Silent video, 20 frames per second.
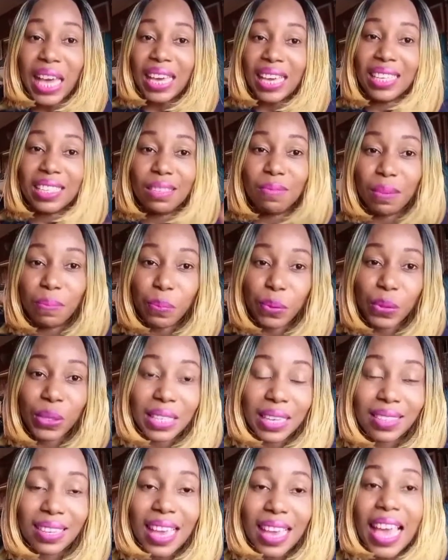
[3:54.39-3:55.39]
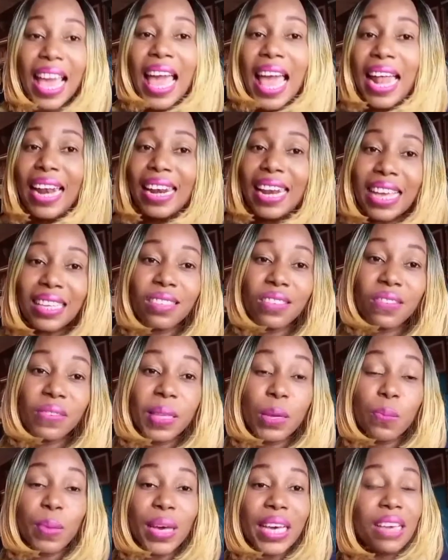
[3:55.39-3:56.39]
is being posted here. Like this
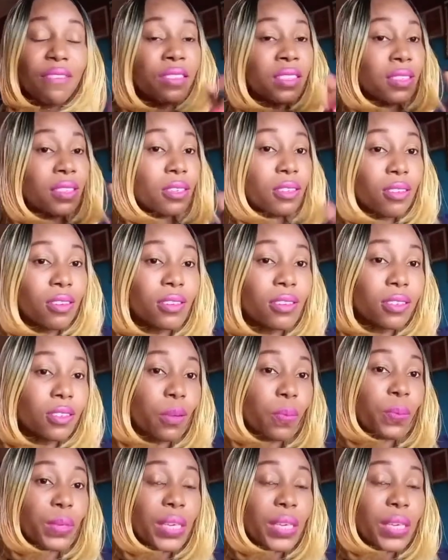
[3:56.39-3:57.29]
video by giving it a thumbs up.